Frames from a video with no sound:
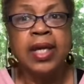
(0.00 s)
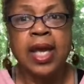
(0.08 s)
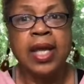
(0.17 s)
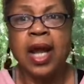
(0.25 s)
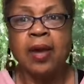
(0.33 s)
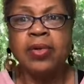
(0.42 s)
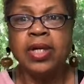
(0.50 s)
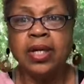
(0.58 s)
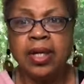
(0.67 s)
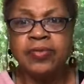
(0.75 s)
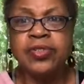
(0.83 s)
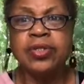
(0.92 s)
And I would
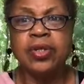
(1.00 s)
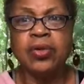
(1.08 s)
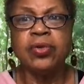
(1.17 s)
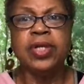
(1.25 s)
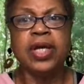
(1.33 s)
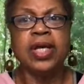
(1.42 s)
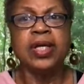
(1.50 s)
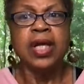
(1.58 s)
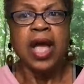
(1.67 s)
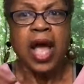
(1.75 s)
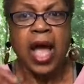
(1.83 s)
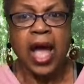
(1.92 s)
love to know that
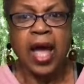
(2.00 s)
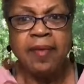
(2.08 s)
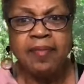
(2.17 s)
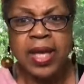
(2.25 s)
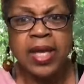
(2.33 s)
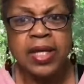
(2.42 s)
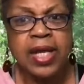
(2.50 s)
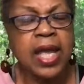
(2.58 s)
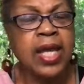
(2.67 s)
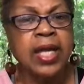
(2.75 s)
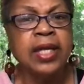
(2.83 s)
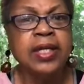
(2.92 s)
I
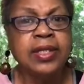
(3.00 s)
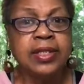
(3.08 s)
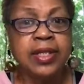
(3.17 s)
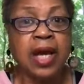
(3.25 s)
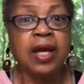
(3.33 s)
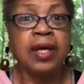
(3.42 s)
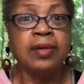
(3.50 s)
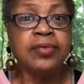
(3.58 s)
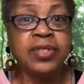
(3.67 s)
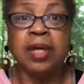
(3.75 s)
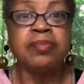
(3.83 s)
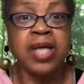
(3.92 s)
made
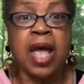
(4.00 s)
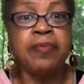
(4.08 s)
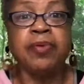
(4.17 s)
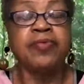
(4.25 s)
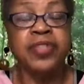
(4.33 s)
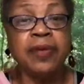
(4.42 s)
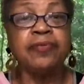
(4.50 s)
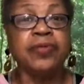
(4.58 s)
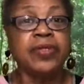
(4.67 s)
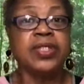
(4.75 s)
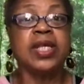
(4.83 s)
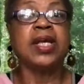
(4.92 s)
some type of
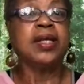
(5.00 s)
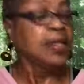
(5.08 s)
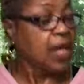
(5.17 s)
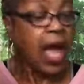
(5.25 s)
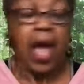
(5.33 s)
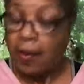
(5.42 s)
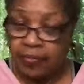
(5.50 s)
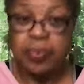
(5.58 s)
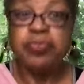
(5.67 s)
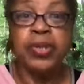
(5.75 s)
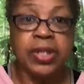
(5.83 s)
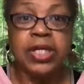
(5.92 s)
difference, that
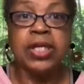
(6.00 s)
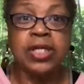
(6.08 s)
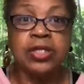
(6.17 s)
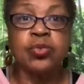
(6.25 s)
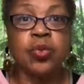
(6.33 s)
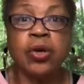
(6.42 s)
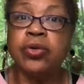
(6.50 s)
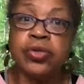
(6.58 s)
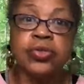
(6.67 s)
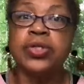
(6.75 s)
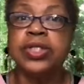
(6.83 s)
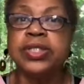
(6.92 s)
putting in this work,
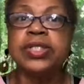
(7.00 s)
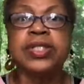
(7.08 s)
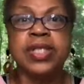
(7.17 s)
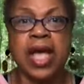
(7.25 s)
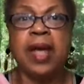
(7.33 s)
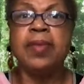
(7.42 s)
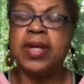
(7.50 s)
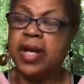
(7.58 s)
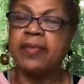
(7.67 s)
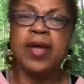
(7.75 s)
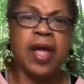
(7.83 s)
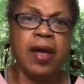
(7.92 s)
doing this assignment
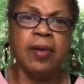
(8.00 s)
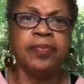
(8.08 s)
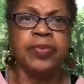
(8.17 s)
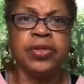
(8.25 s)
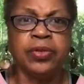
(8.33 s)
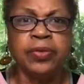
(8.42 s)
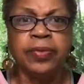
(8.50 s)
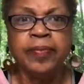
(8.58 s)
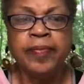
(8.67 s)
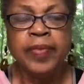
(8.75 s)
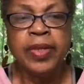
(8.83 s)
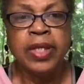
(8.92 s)
have helped you.
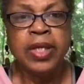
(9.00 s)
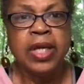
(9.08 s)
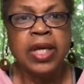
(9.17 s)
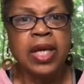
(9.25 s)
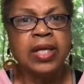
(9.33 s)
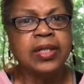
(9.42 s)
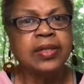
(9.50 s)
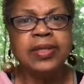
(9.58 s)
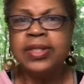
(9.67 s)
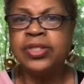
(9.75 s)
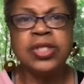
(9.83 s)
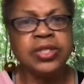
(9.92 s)

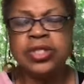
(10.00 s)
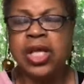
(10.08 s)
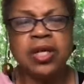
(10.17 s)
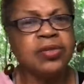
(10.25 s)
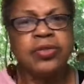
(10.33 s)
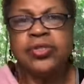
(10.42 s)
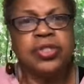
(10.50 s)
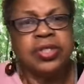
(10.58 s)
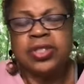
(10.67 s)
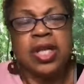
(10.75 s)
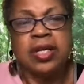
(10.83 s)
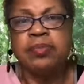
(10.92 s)
It's just that you're
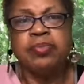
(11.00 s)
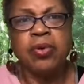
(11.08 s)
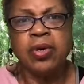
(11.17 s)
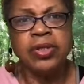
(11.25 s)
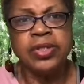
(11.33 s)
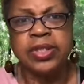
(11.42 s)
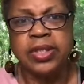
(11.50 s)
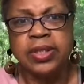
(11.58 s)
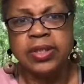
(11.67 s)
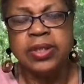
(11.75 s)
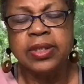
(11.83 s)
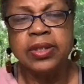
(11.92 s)
just that important.